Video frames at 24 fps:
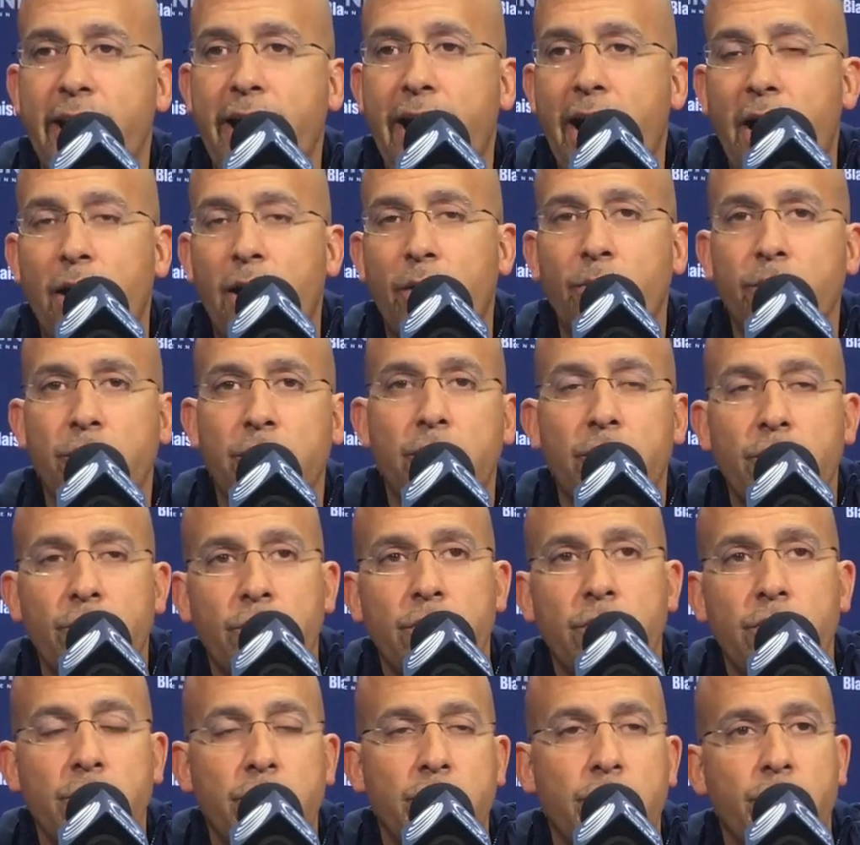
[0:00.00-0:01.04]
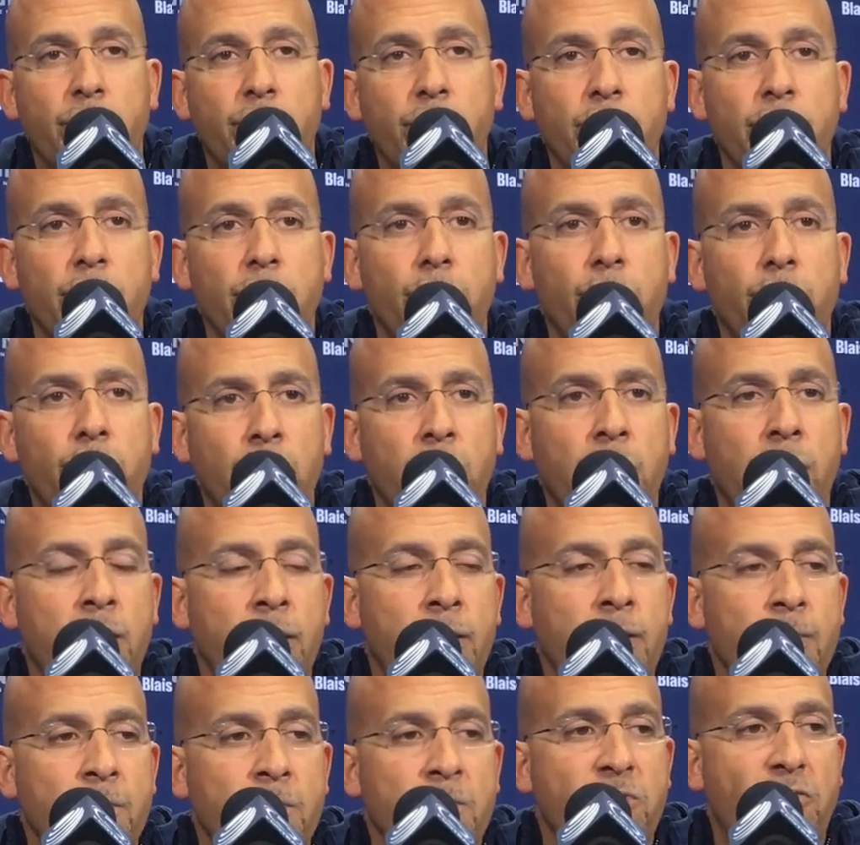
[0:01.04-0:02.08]
doubt when you
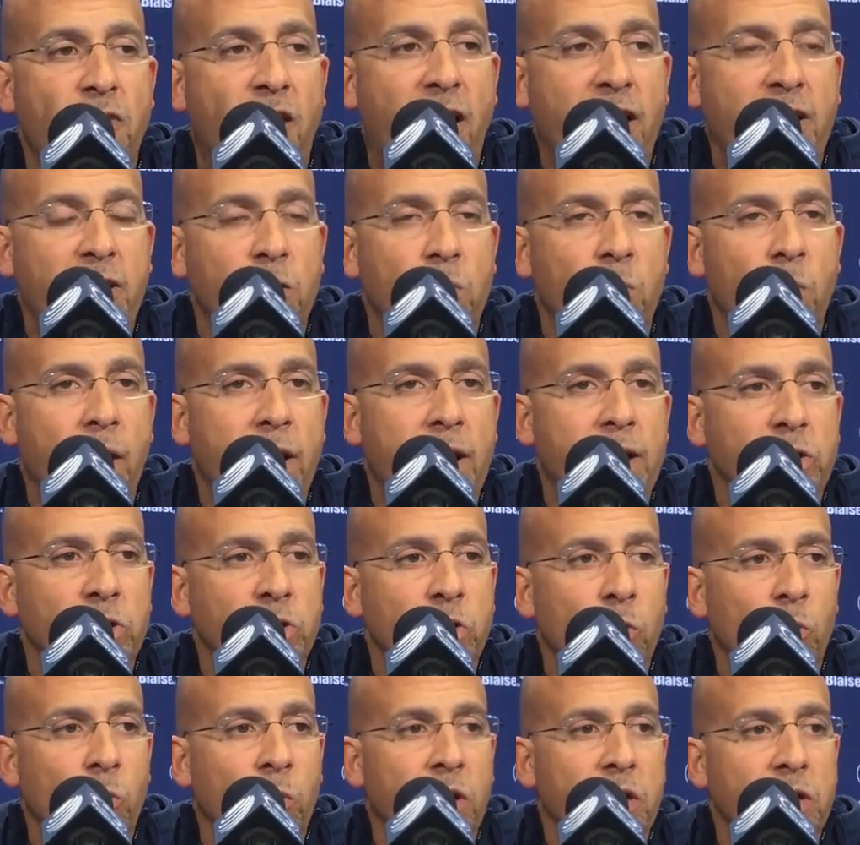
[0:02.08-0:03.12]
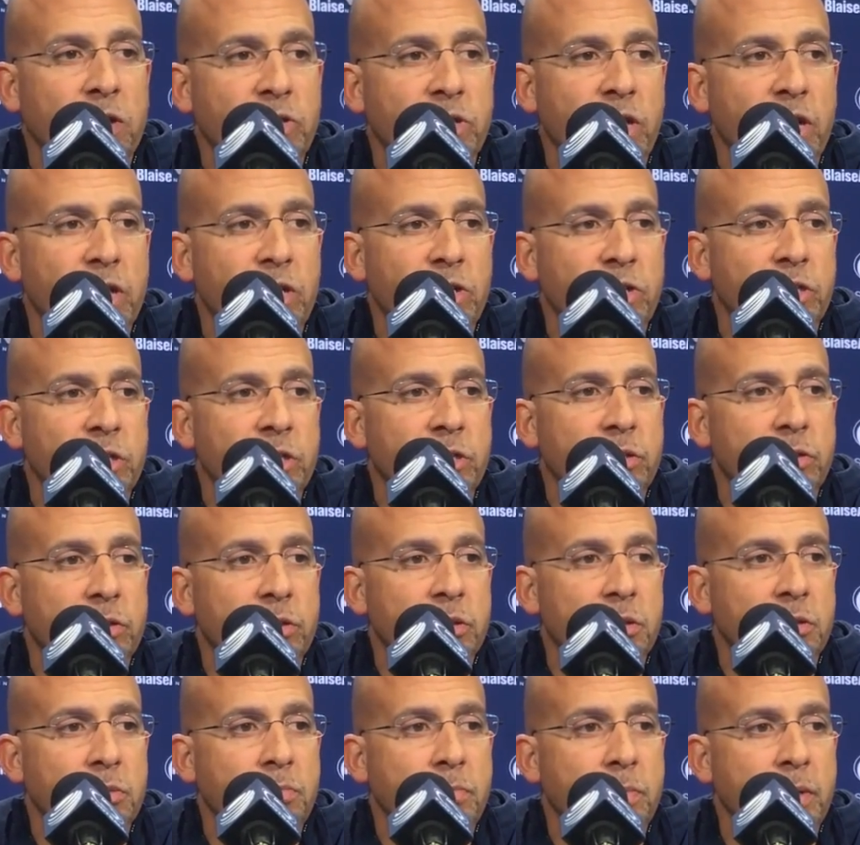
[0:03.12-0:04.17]
find a way as an organization
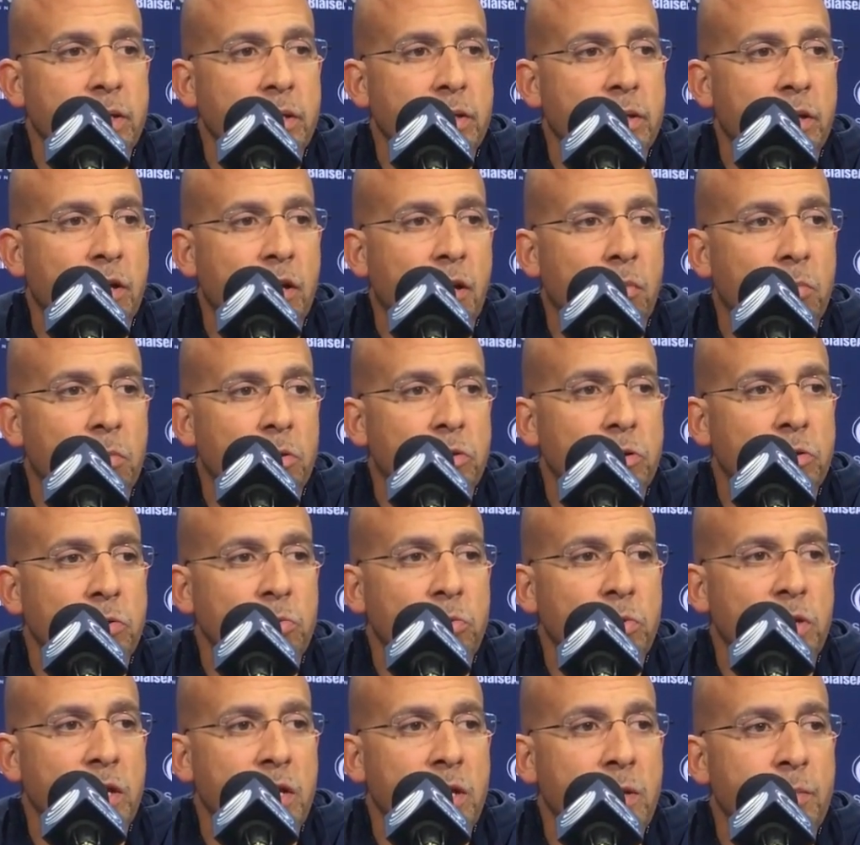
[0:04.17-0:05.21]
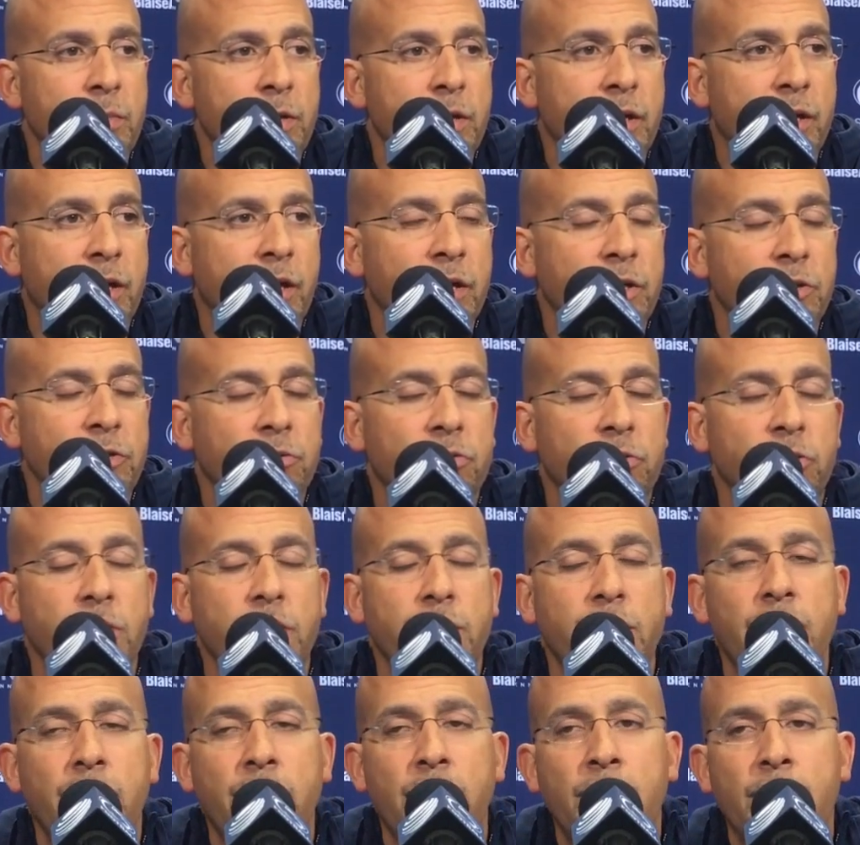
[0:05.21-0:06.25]
to beat the number 2 team in the
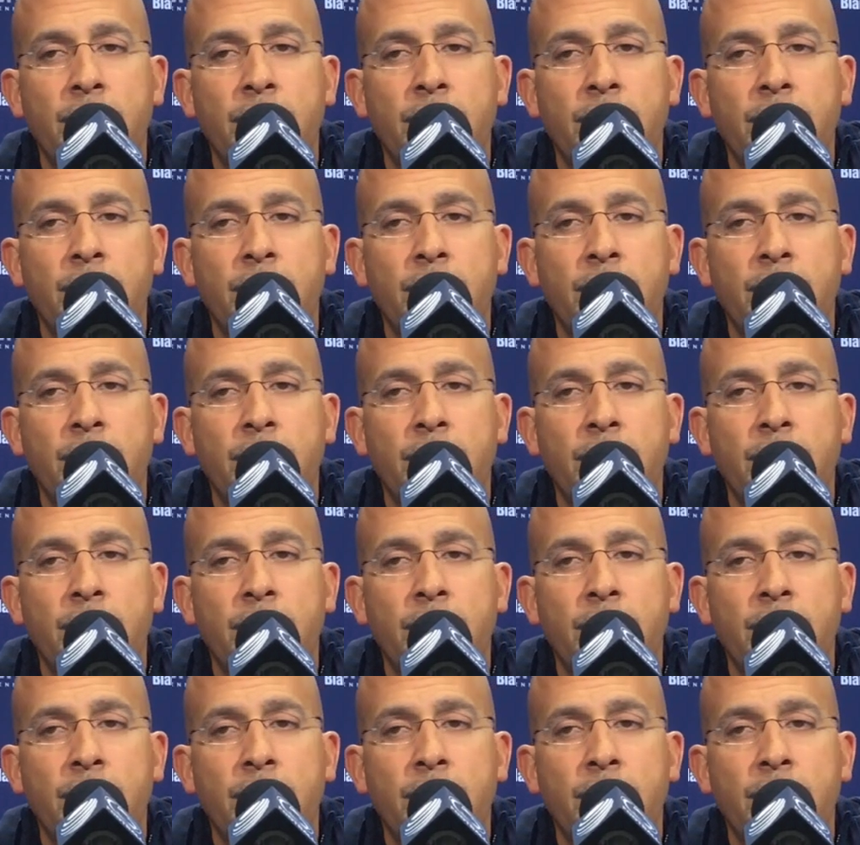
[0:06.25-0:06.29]
country.